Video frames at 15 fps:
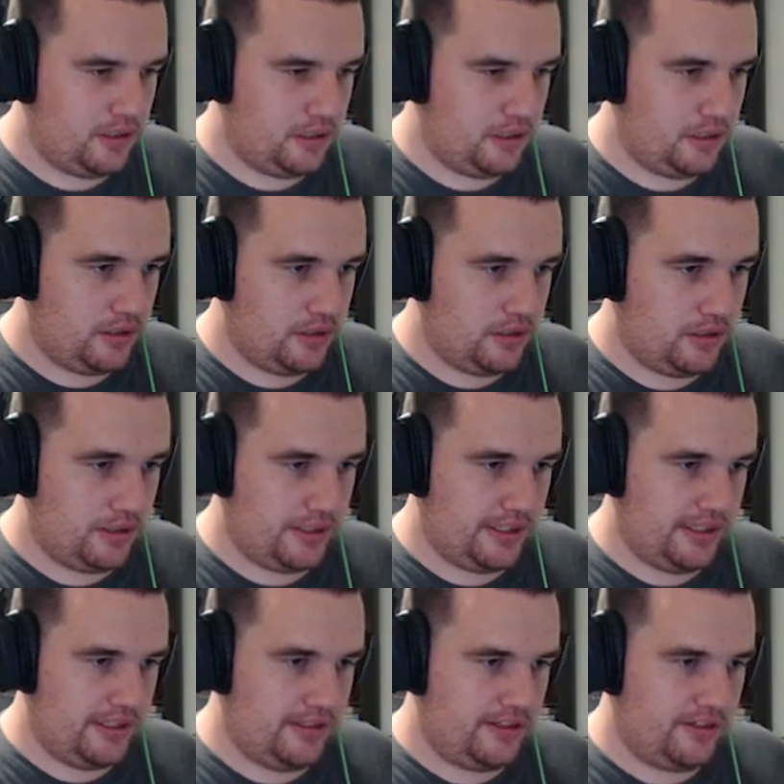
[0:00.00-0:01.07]
like that.
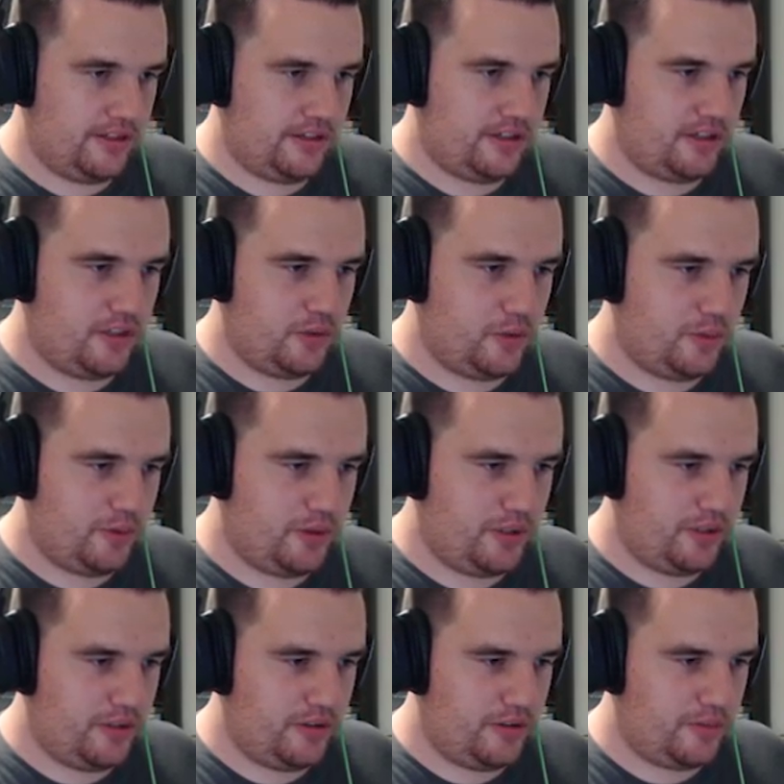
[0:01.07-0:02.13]
So I'm gonna put the
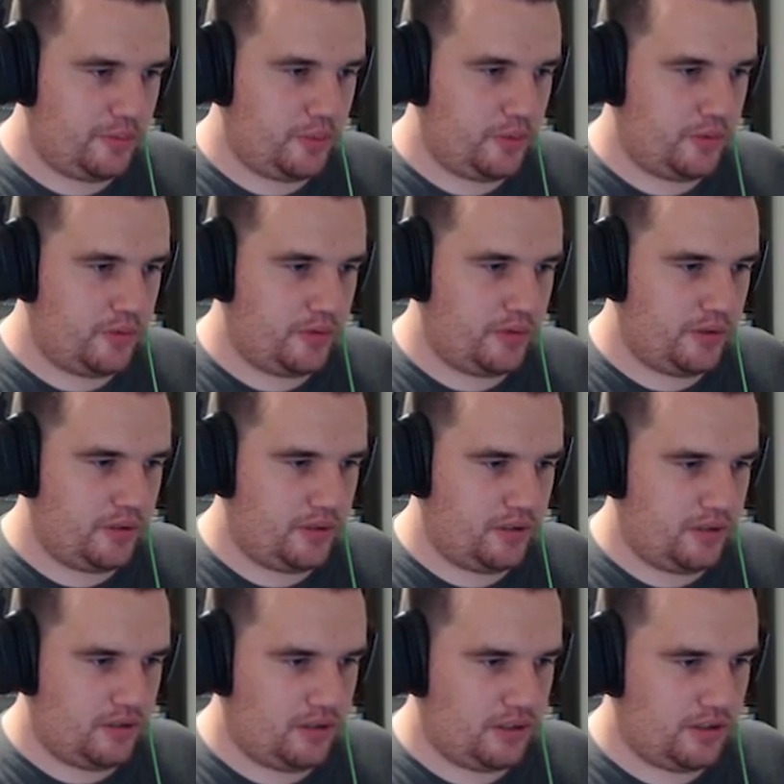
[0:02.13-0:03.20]
spawner
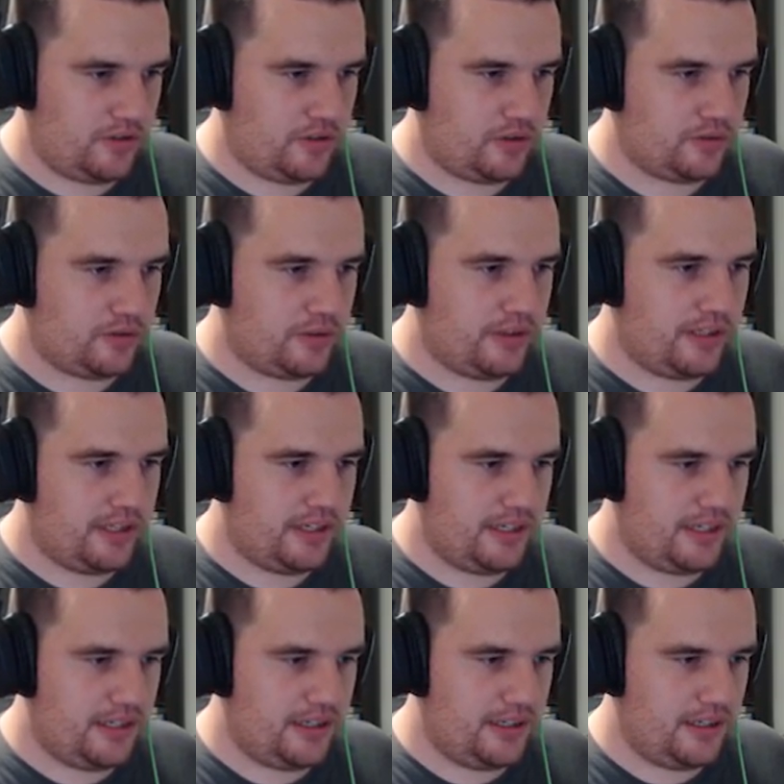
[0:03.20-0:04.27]
controller in there.
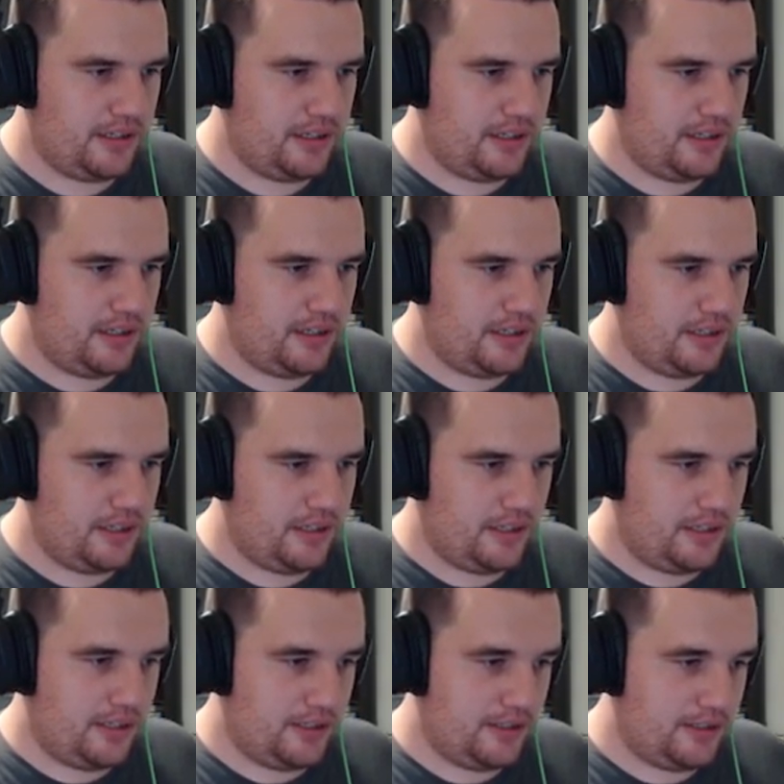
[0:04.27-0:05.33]

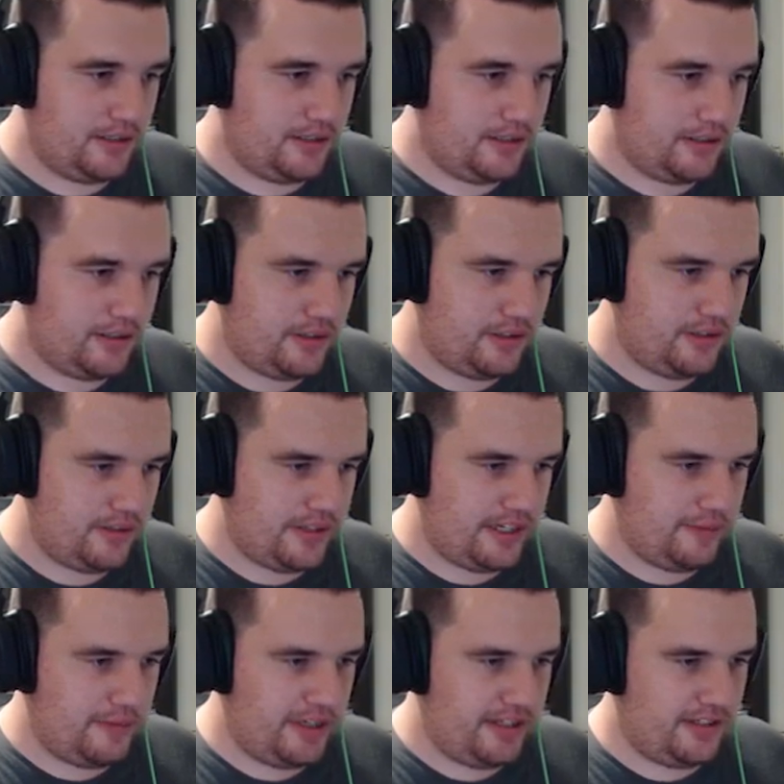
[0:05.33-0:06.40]
So that
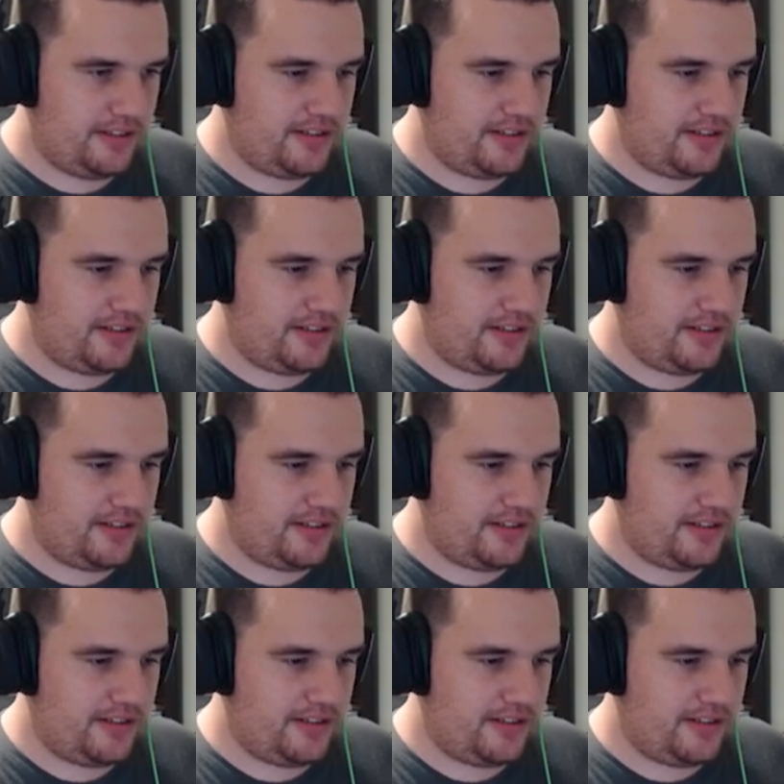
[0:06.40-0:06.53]
means